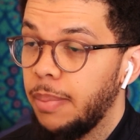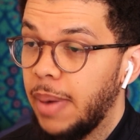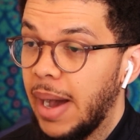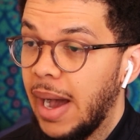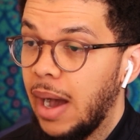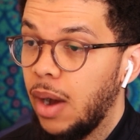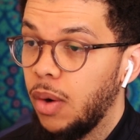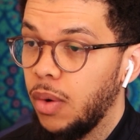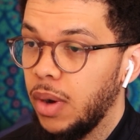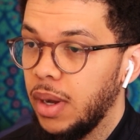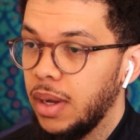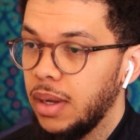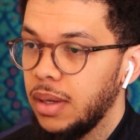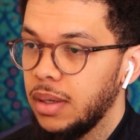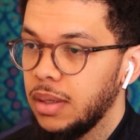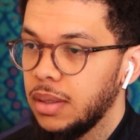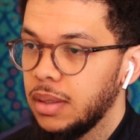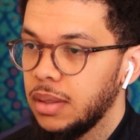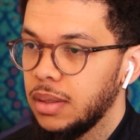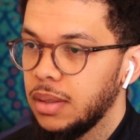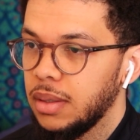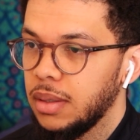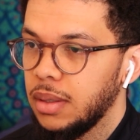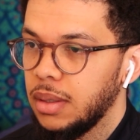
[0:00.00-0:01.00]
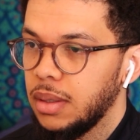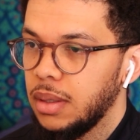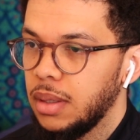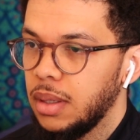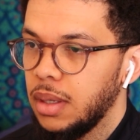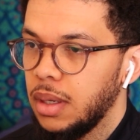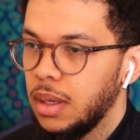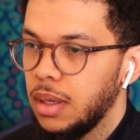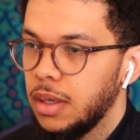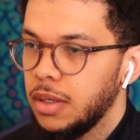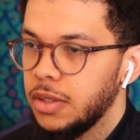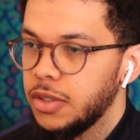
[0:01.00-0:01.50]
power
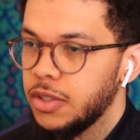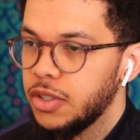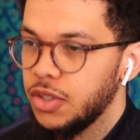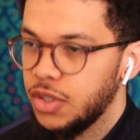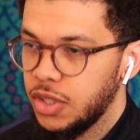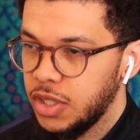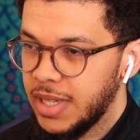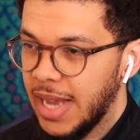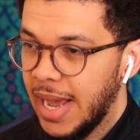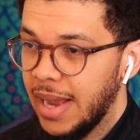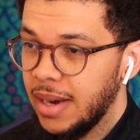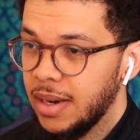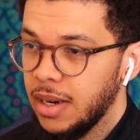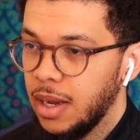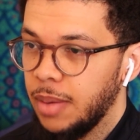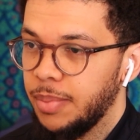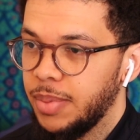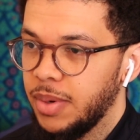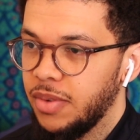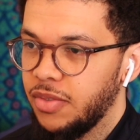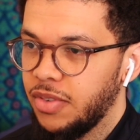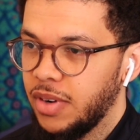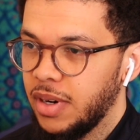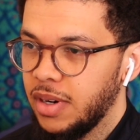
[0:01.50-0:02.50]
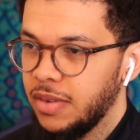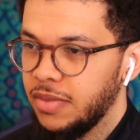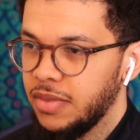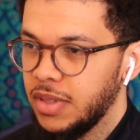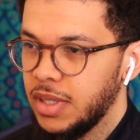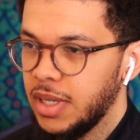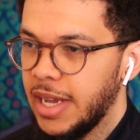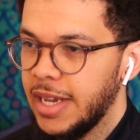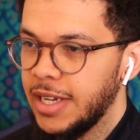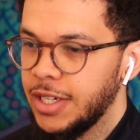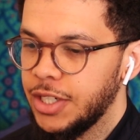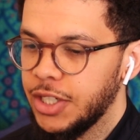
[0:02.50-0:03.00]
to stand up in front of
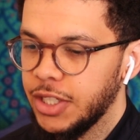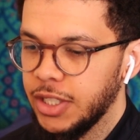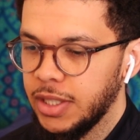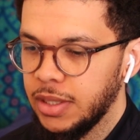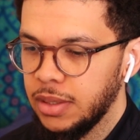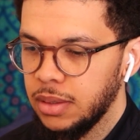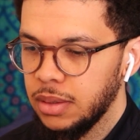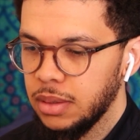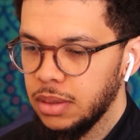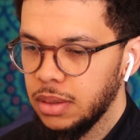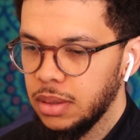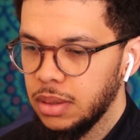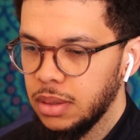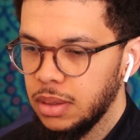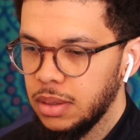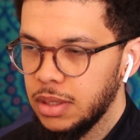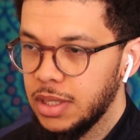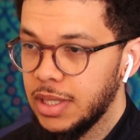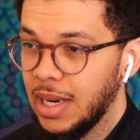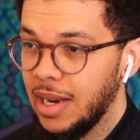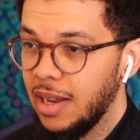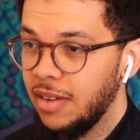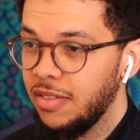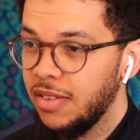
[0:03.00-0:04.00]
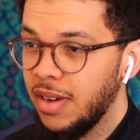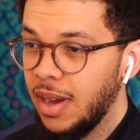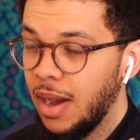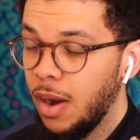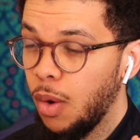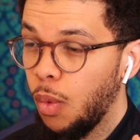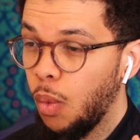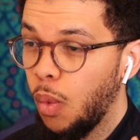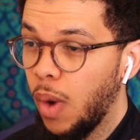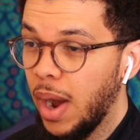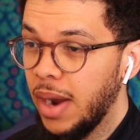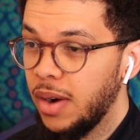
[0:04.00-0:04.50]
the nation, deliver
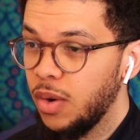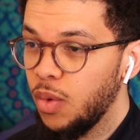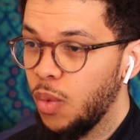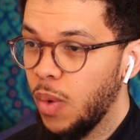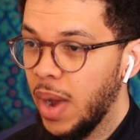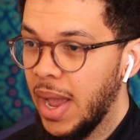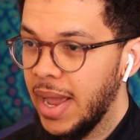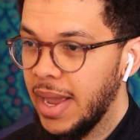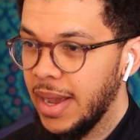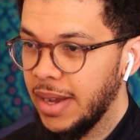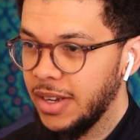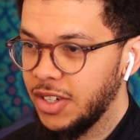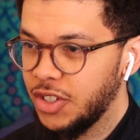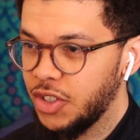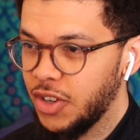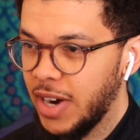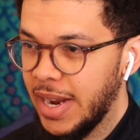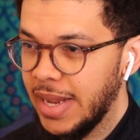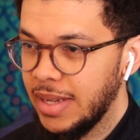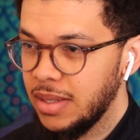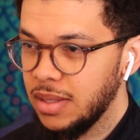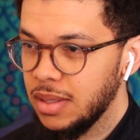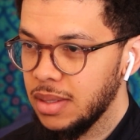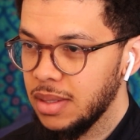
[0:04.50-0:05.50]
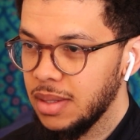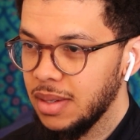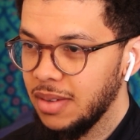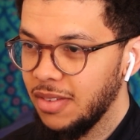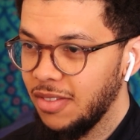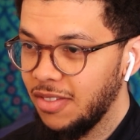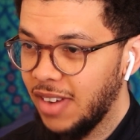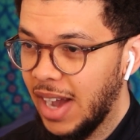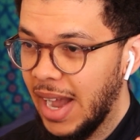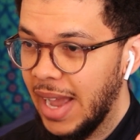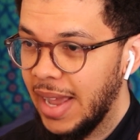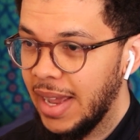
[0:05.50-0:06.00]
a one-way address
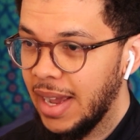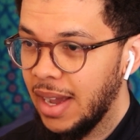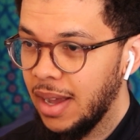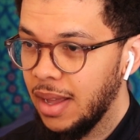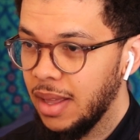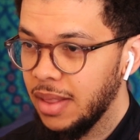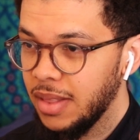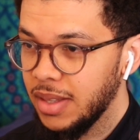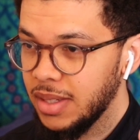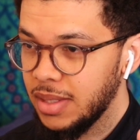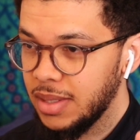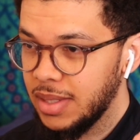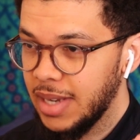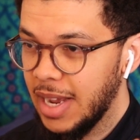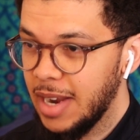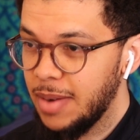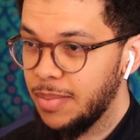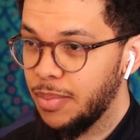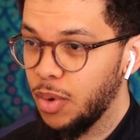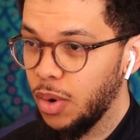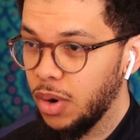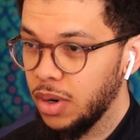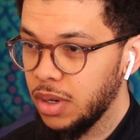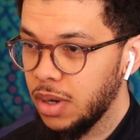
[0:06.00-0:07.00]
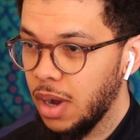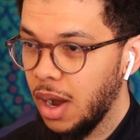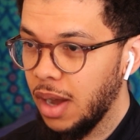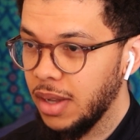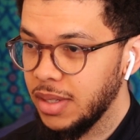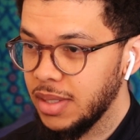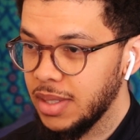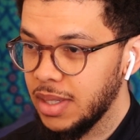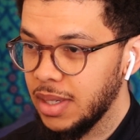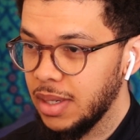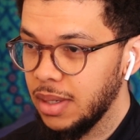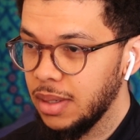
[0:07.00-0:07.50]
via the state
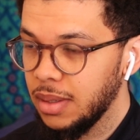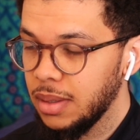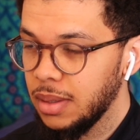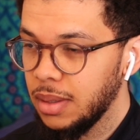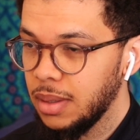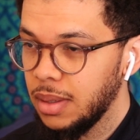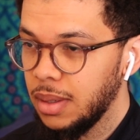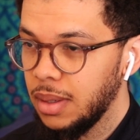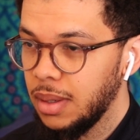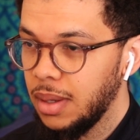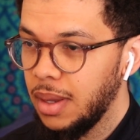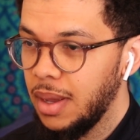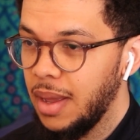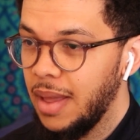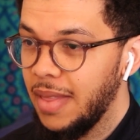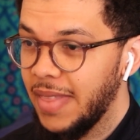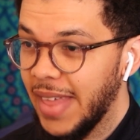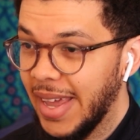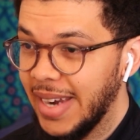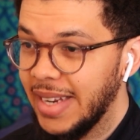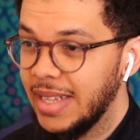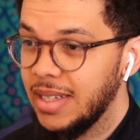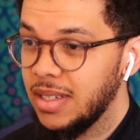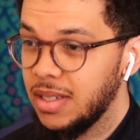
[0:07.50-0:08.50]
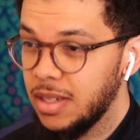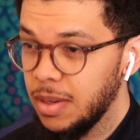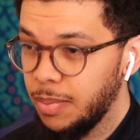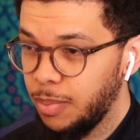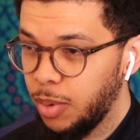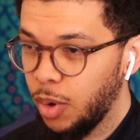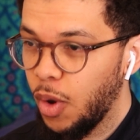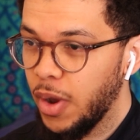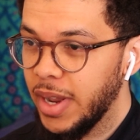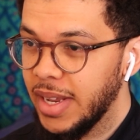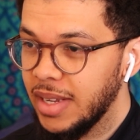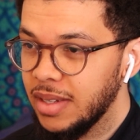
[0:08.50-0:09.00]
broadcaster, that he's
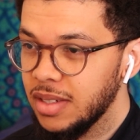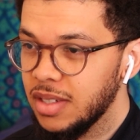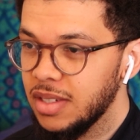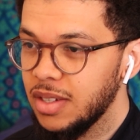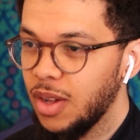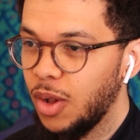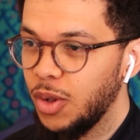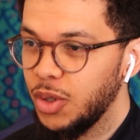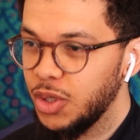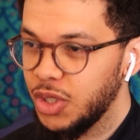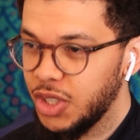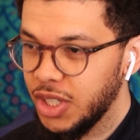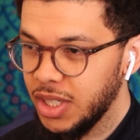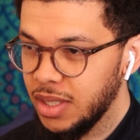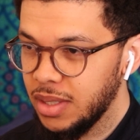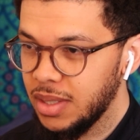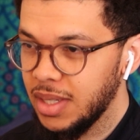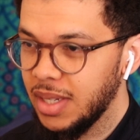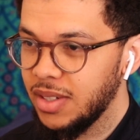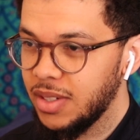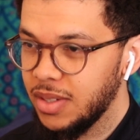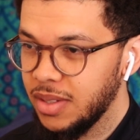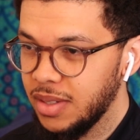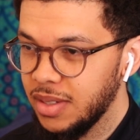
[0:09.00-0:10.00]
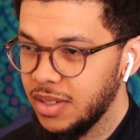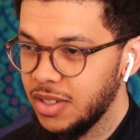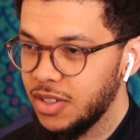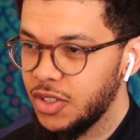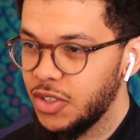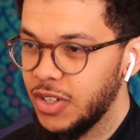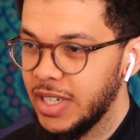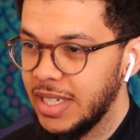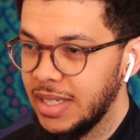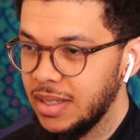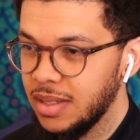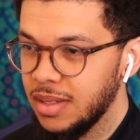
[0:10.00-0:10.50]
deploying soldiers into the
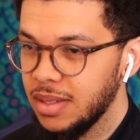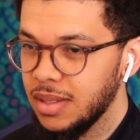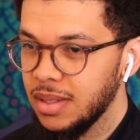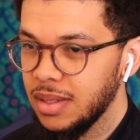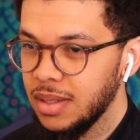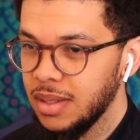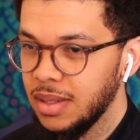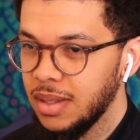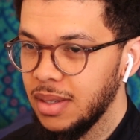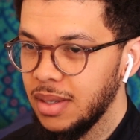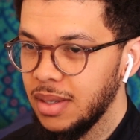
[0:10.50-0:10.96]
streets,